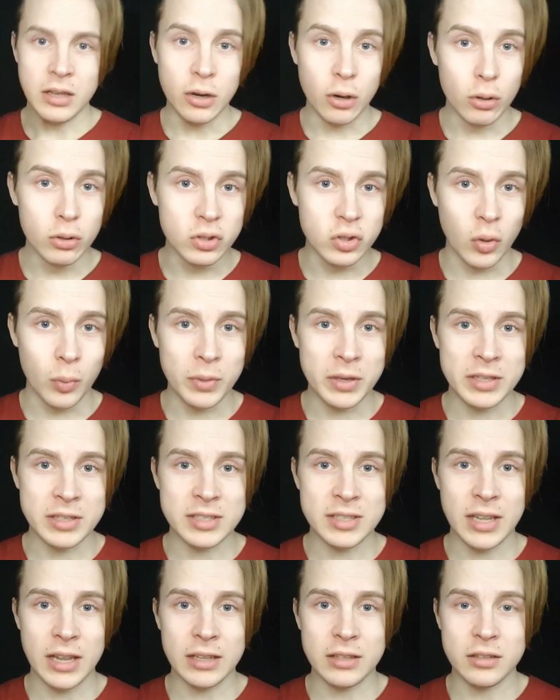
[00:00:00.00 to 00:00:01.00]
it also
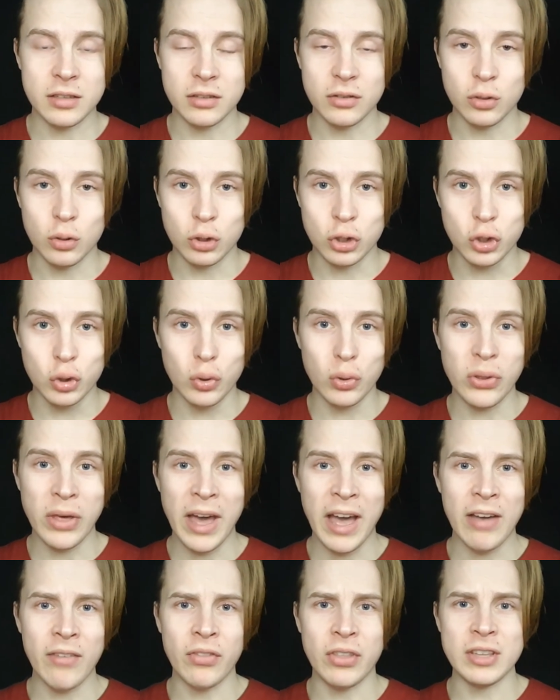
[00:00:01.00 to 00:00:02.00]
means that you shouldn't
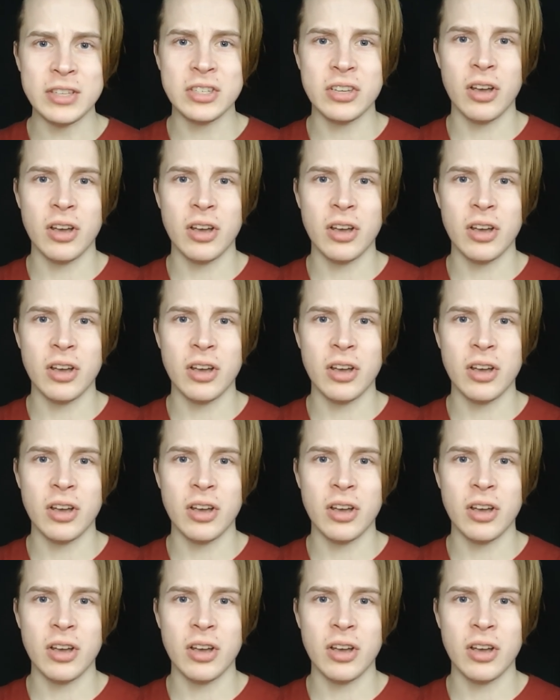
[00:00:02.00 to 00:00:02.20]
have these